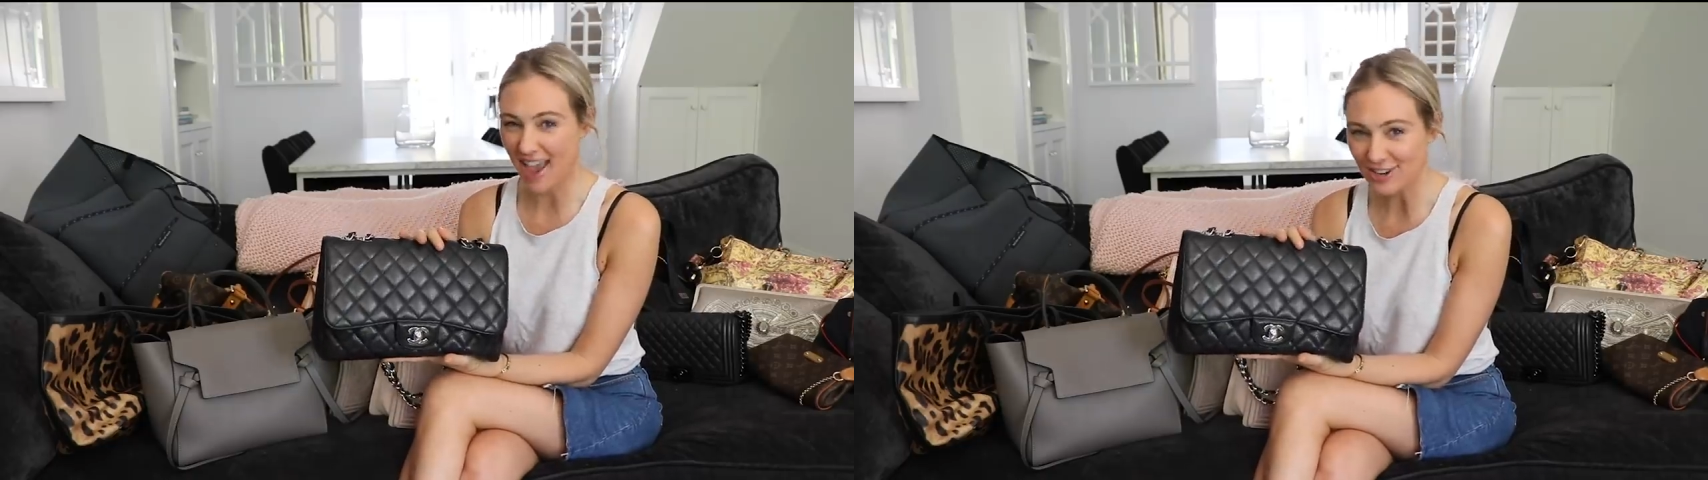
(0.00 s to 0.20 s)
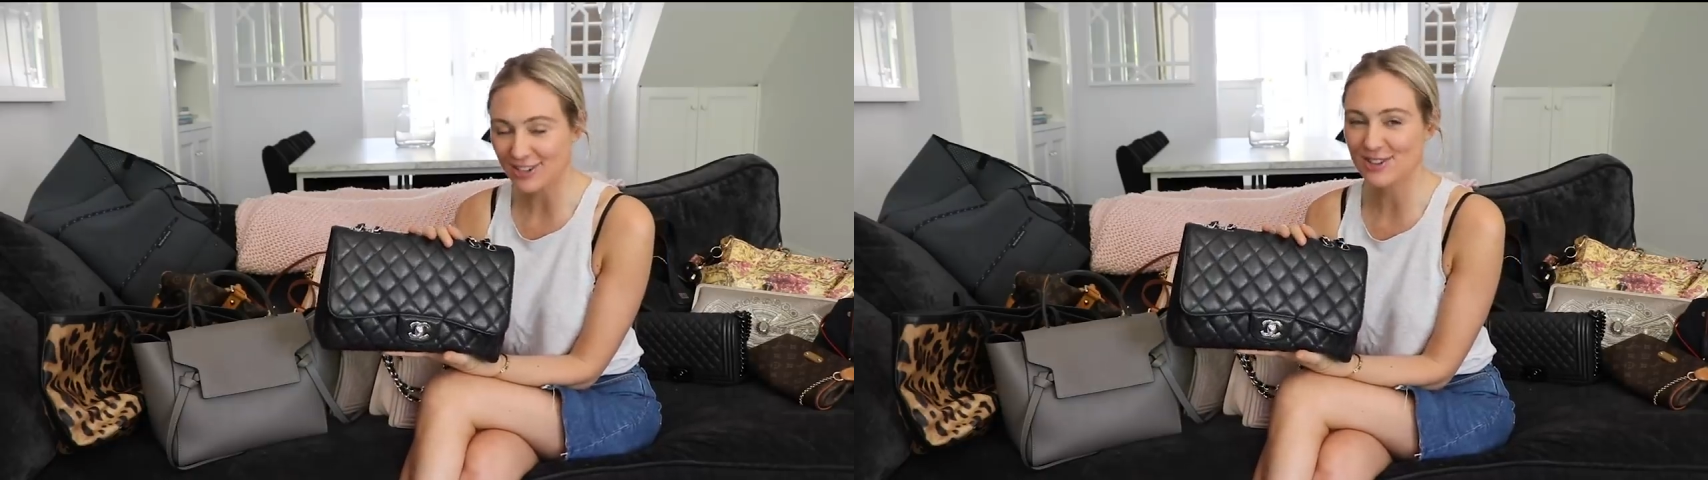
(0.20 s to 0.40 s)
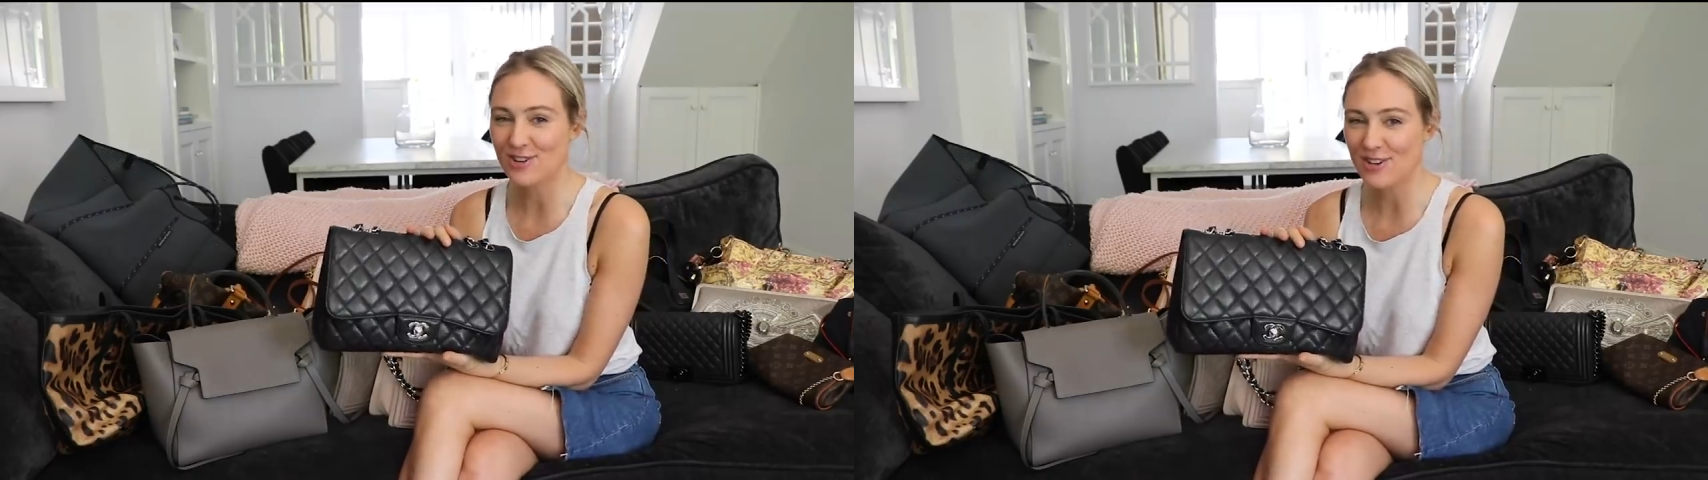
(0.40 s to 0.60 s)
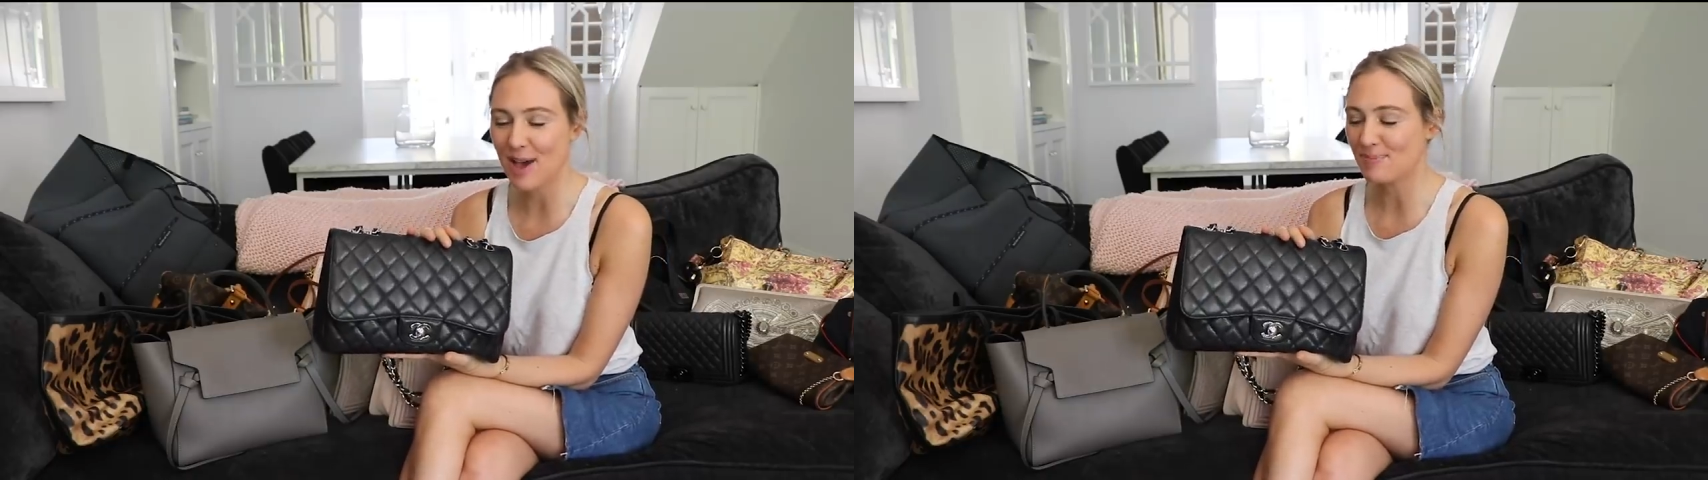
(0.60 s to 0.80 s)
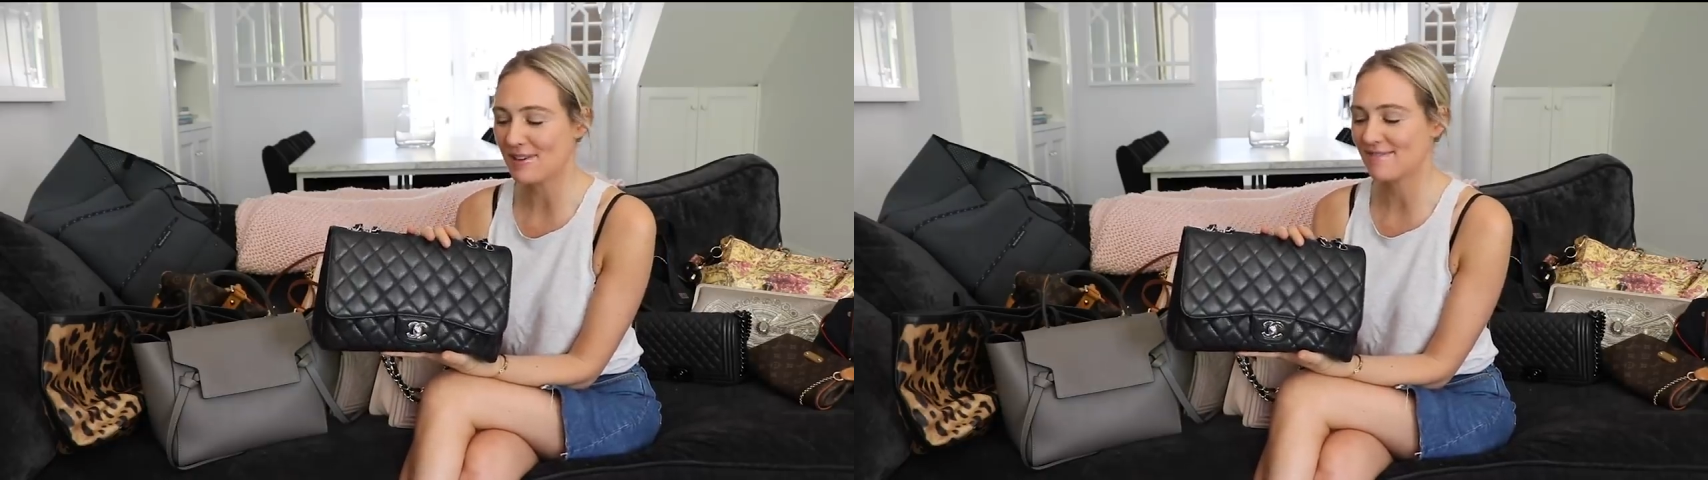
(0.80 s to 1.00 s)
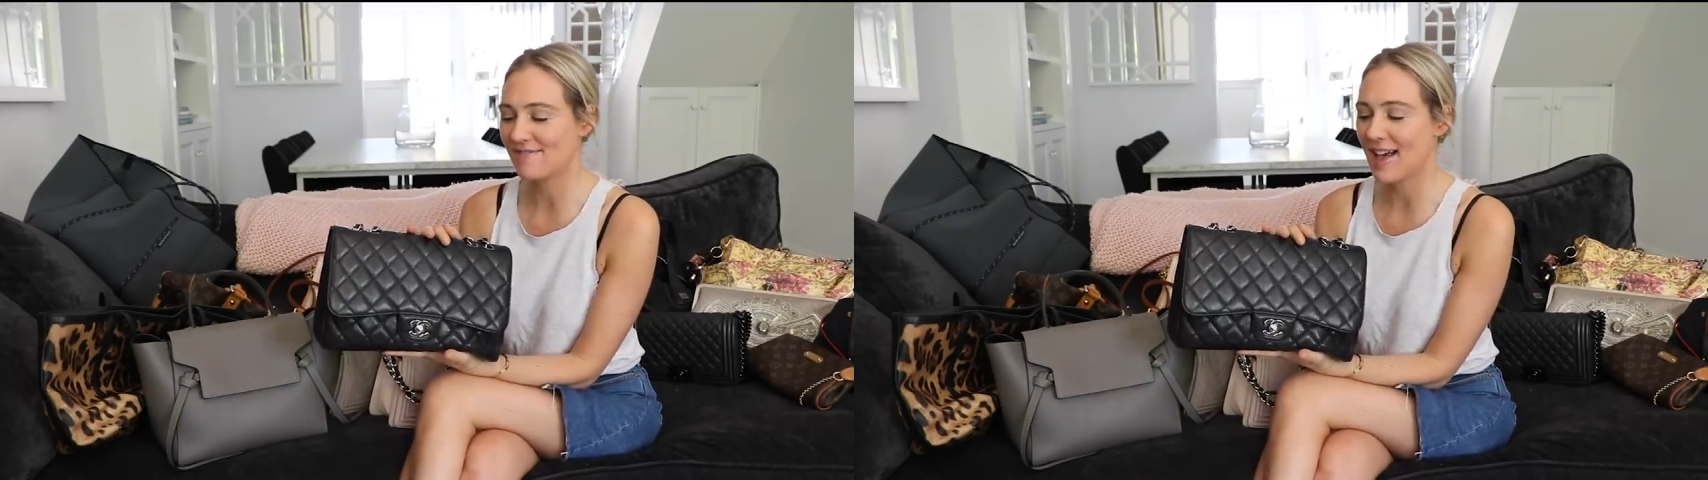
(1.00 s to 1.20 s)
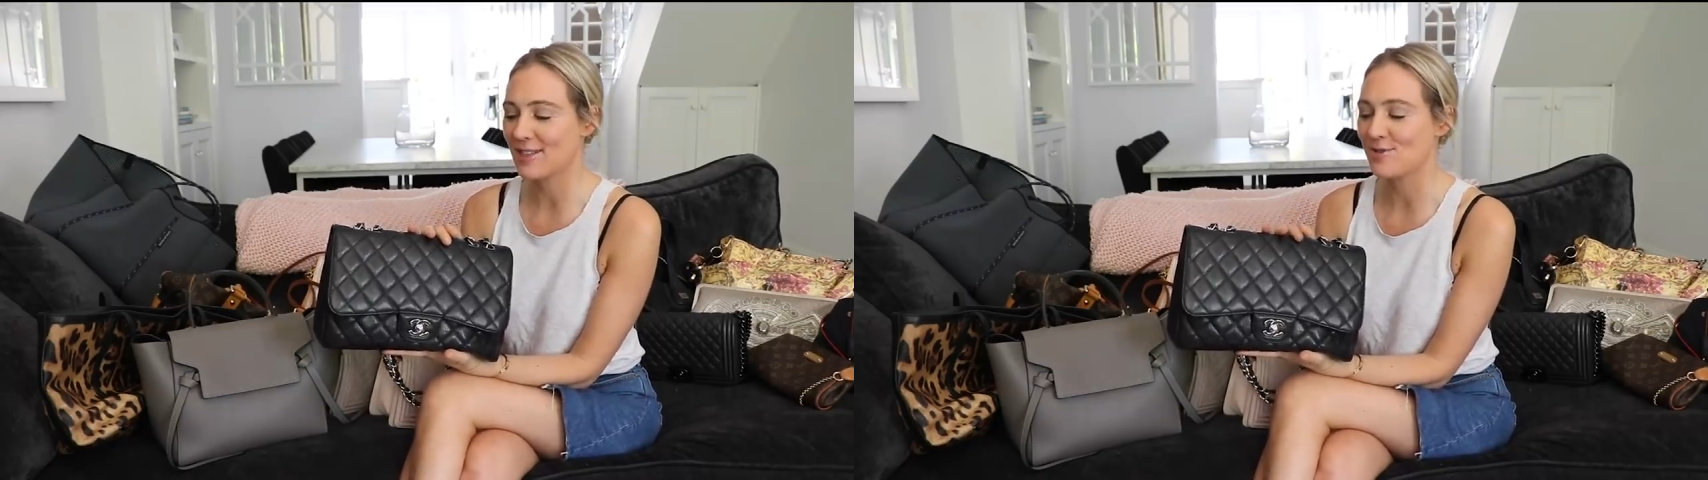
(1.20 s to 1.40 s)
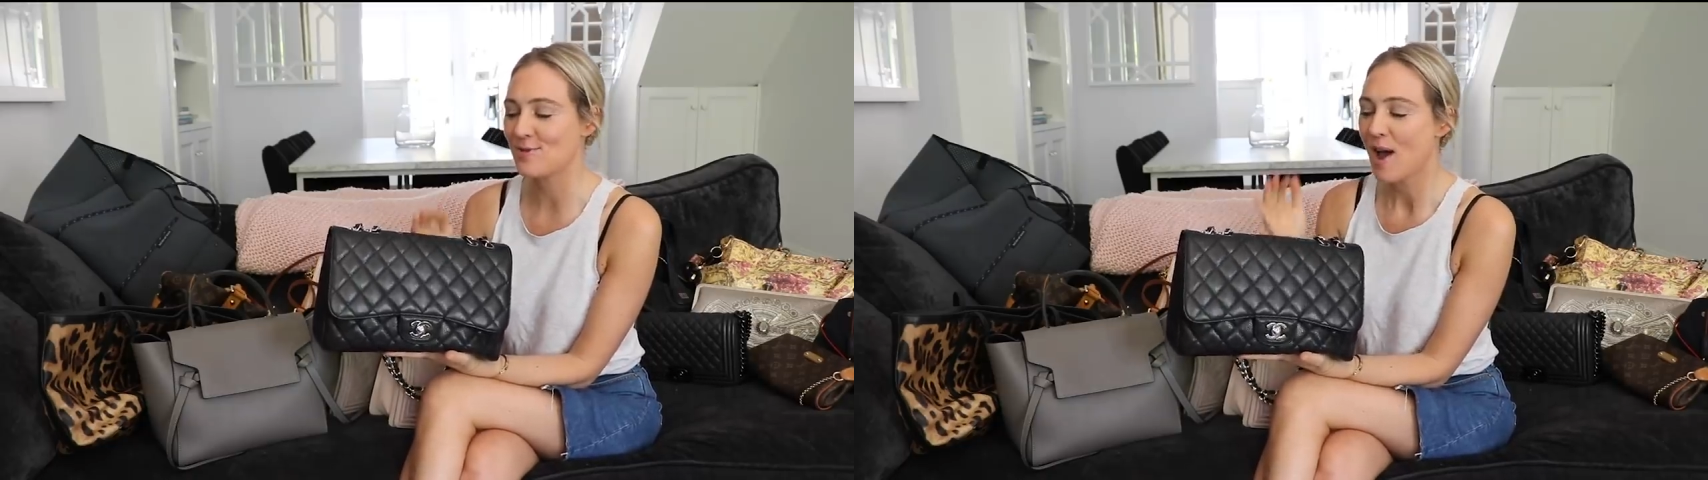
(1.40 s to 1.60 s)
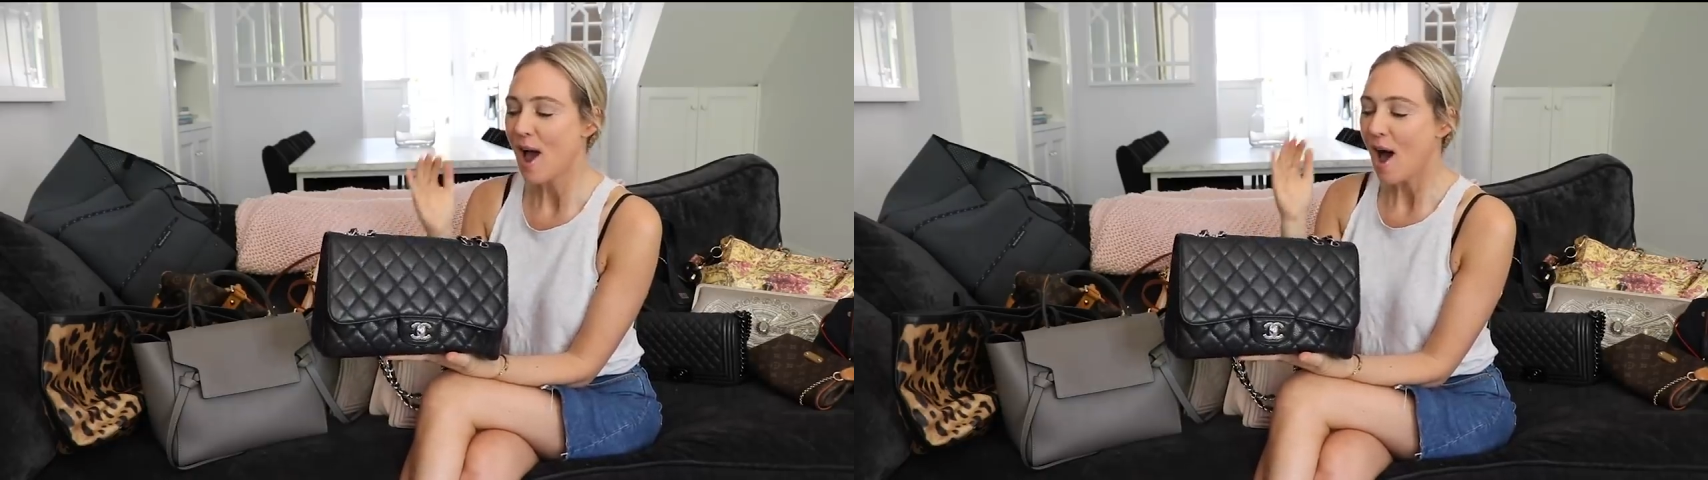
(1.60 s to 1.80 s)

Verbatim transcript: actually gone up in value.